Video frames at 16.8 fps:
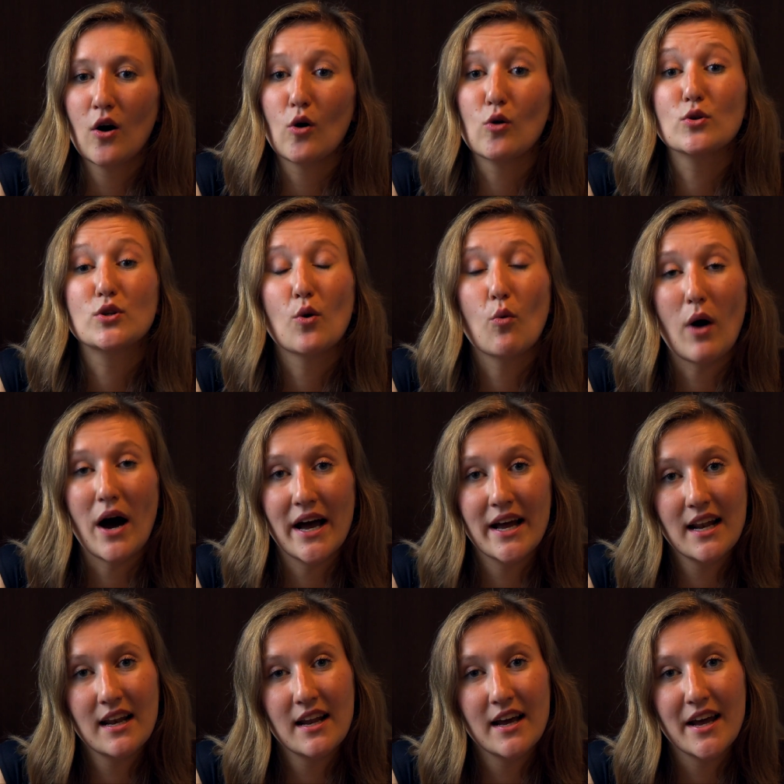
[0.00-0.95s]
All the
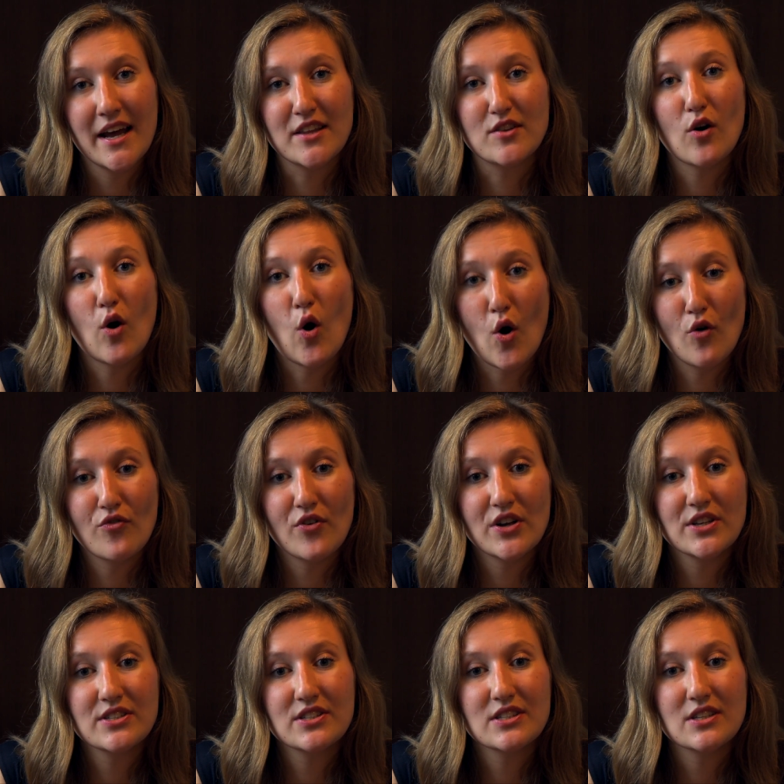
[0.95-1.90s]
while, it
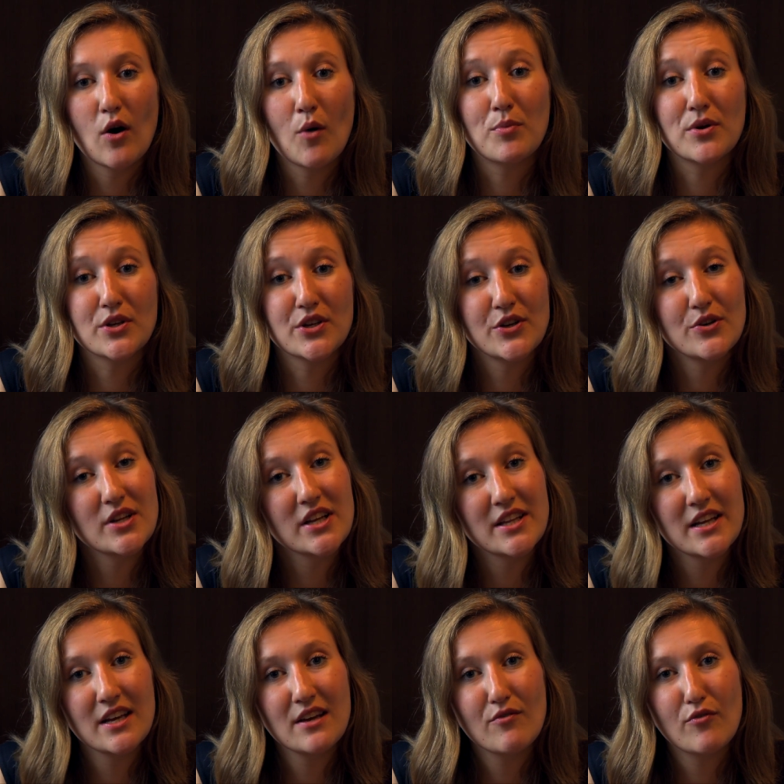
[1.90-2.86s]
offers
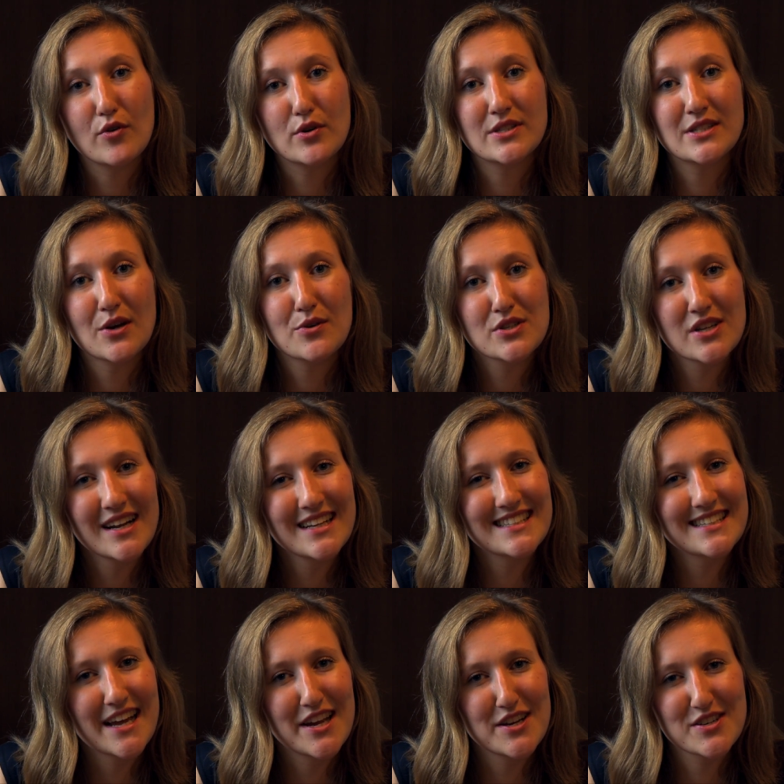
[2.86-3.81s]
opportunity for
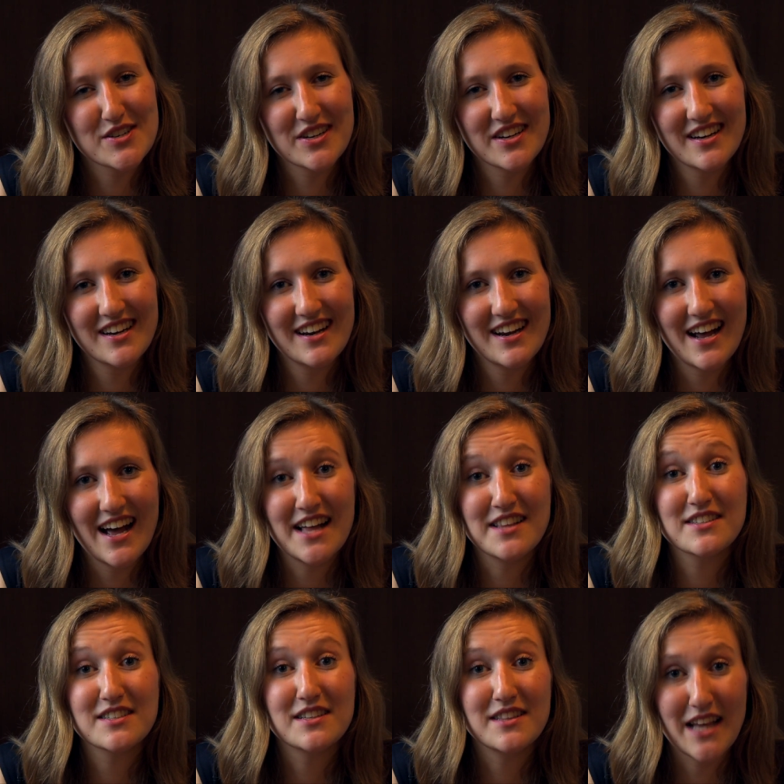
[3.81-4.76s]
socialization
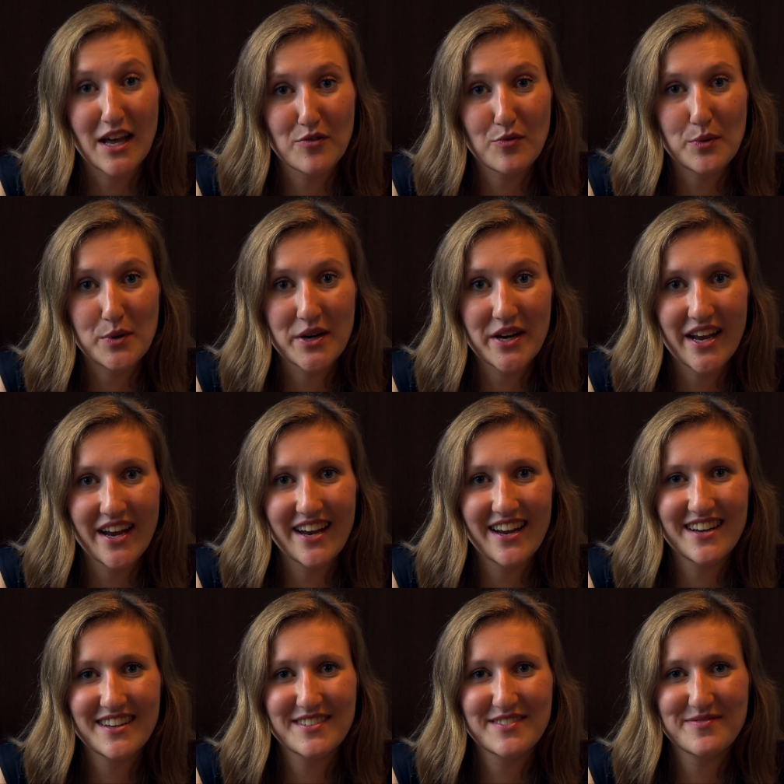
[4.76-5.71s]
and
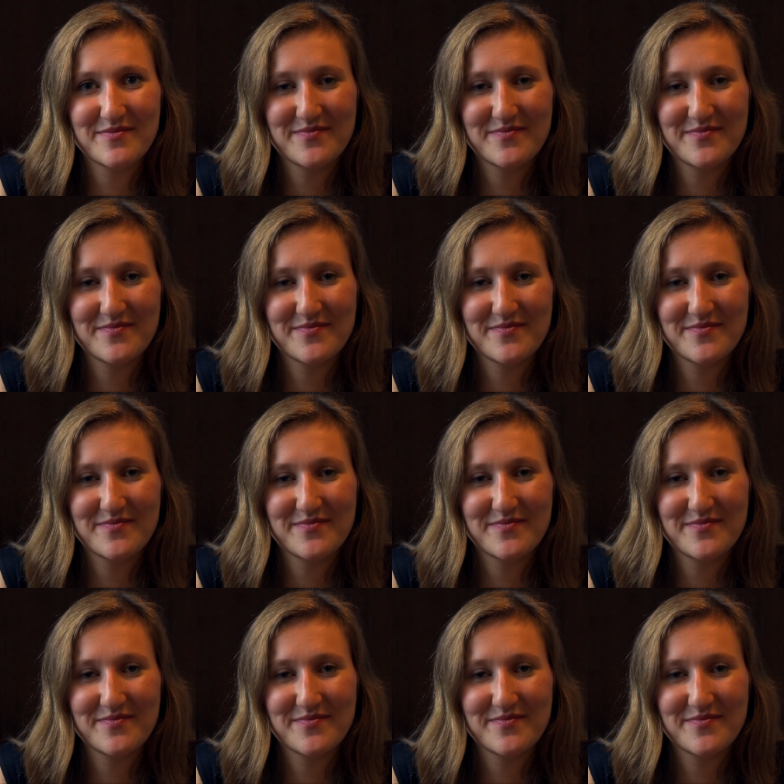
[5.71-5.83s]
networking.